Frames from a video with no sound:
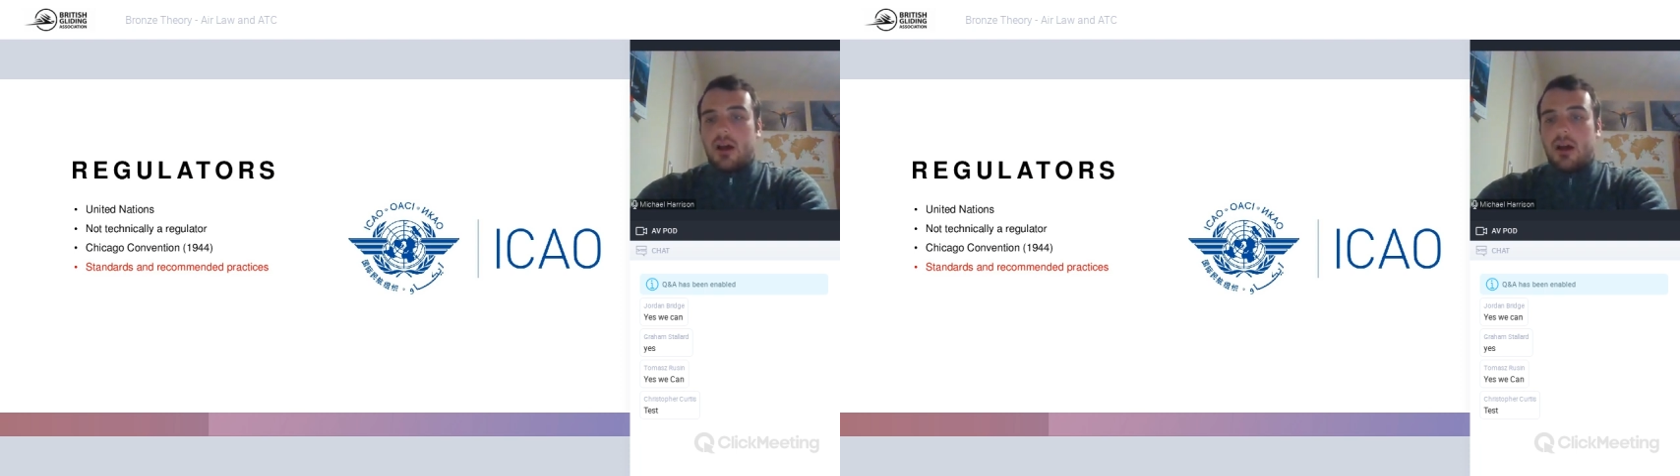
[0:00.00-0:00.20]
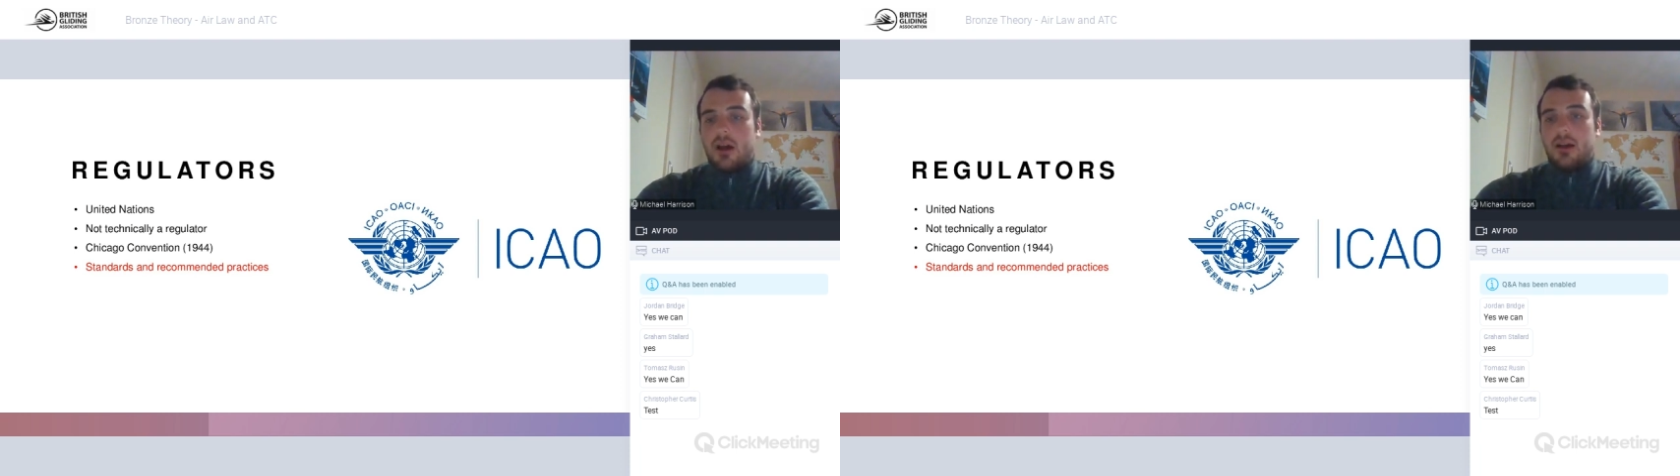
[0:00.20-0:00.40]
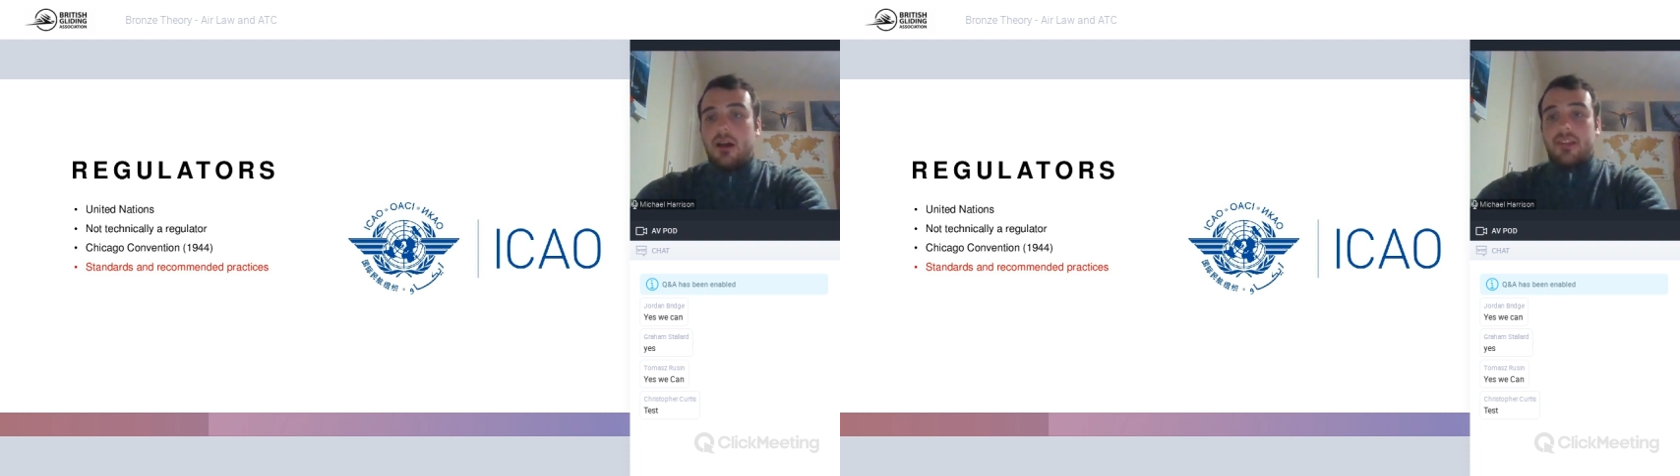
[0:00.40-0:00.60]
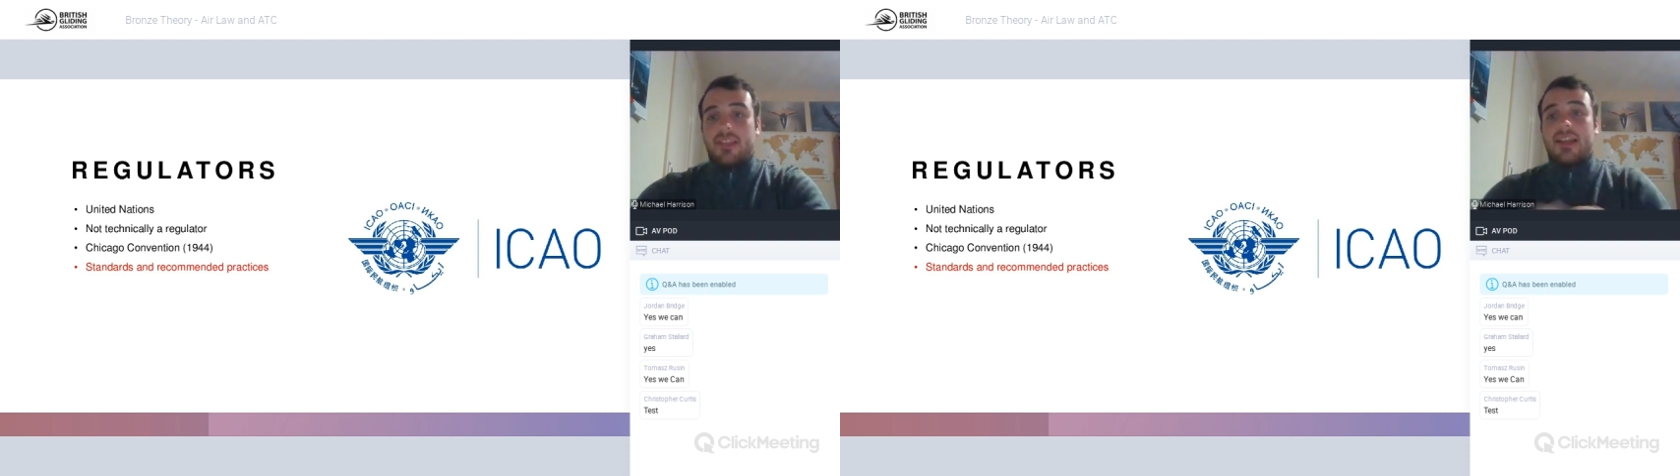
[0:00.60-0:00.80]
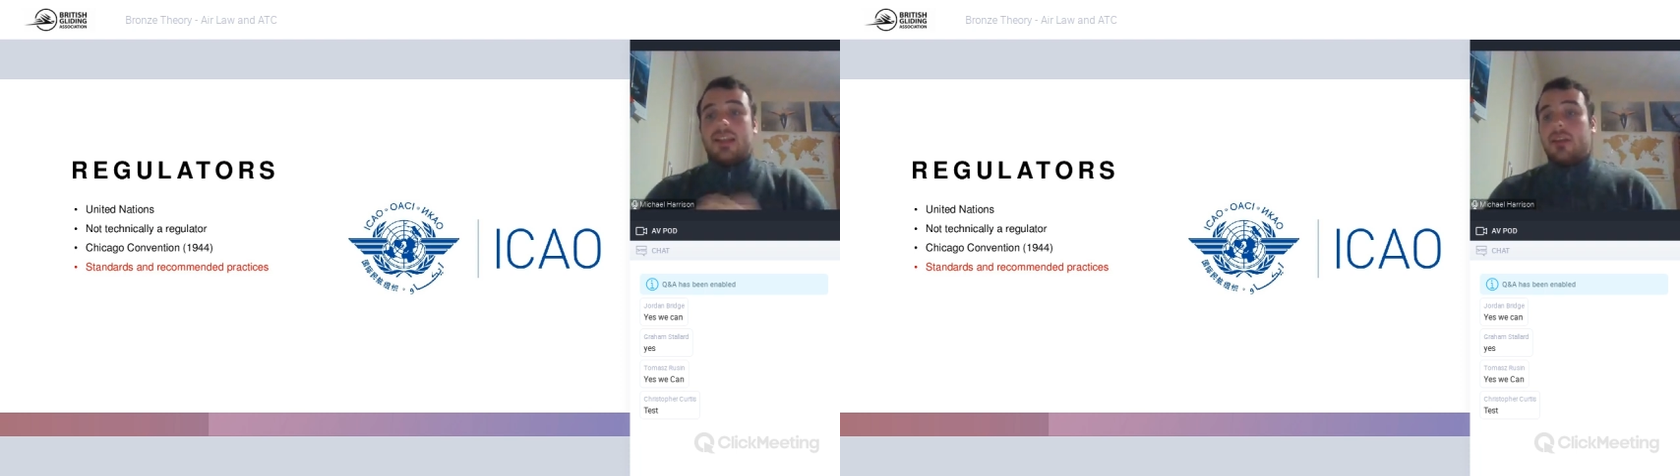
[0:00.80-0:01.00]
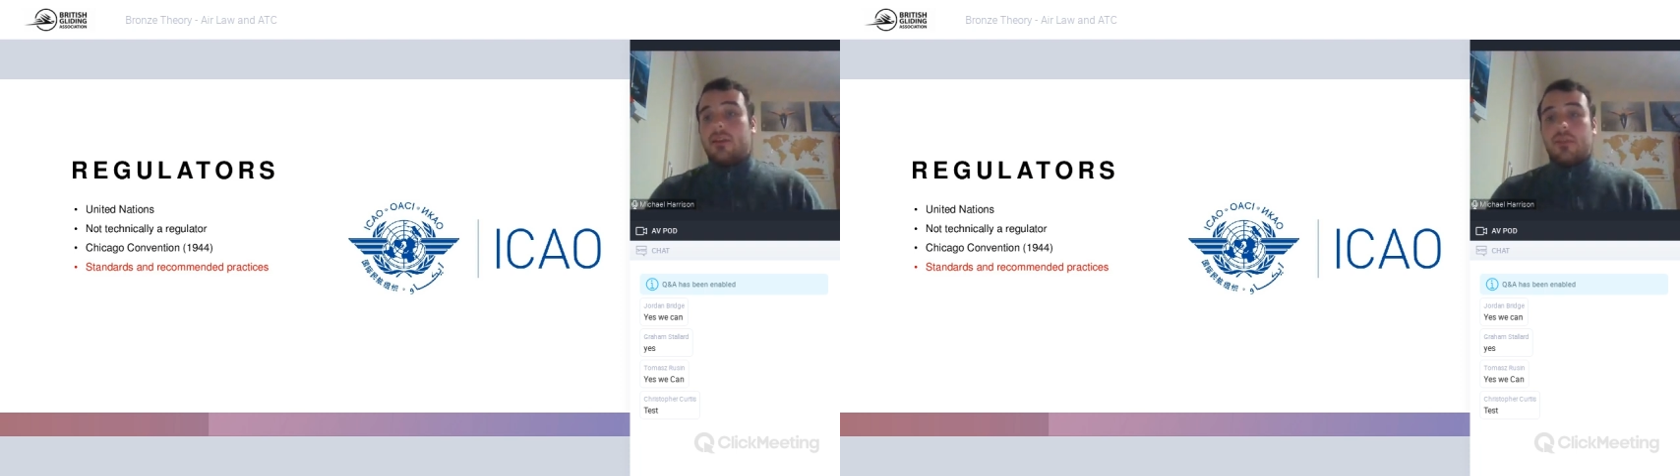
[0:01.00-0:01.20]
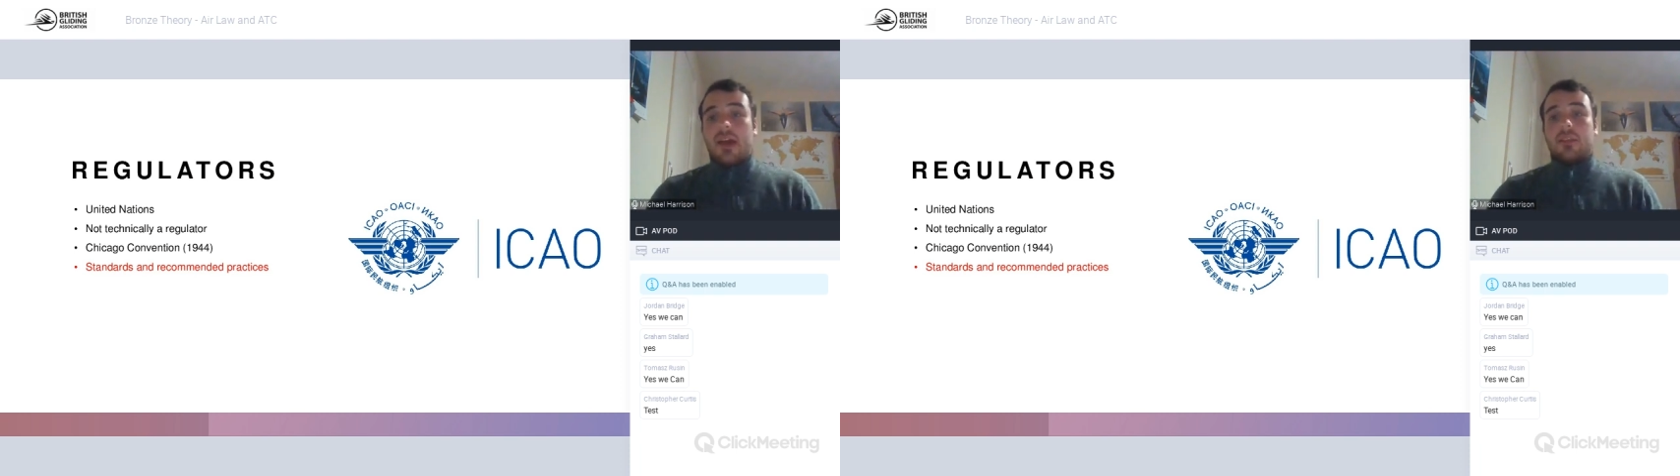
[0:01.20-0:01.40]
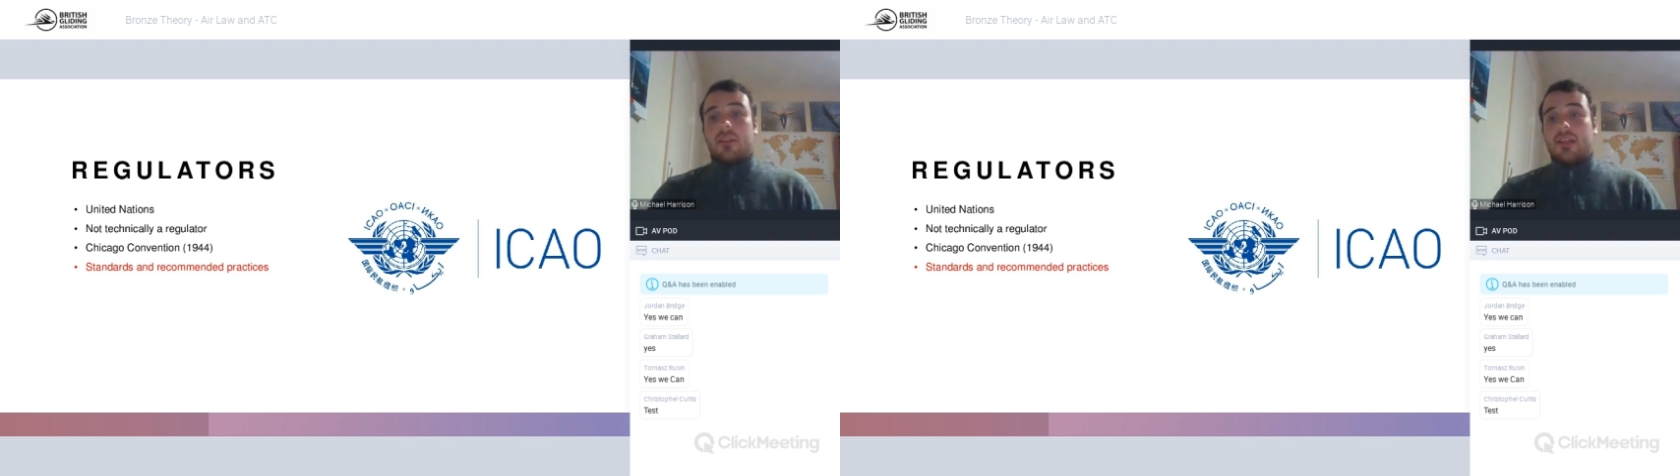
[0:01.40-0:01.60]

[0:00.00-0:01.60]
are exactly that,